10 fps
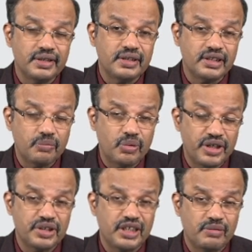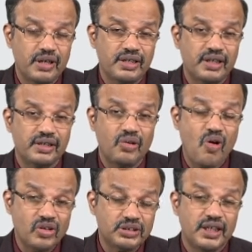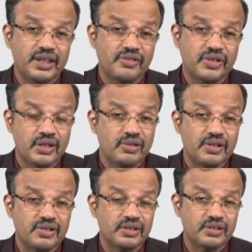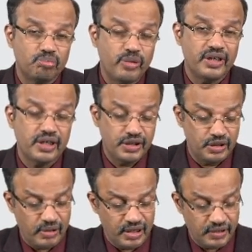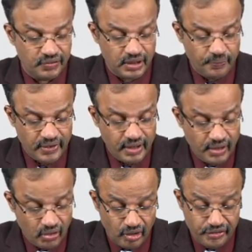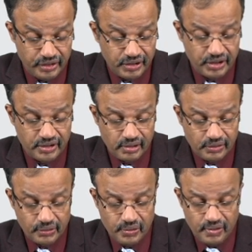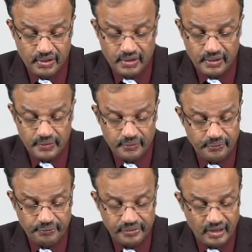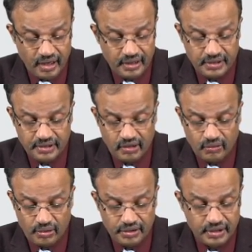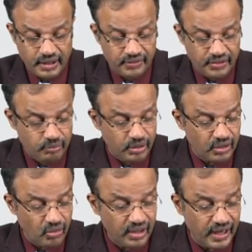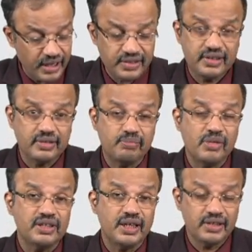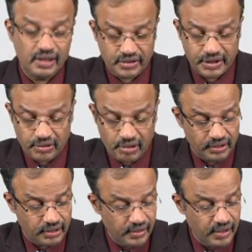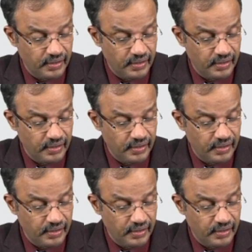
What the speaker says: is a potentially malignant, long-standing ulcerative colitis may turn into malignancy. Crohn's disease also high risk of colonic cancer, but not as much as ulcerative colitis.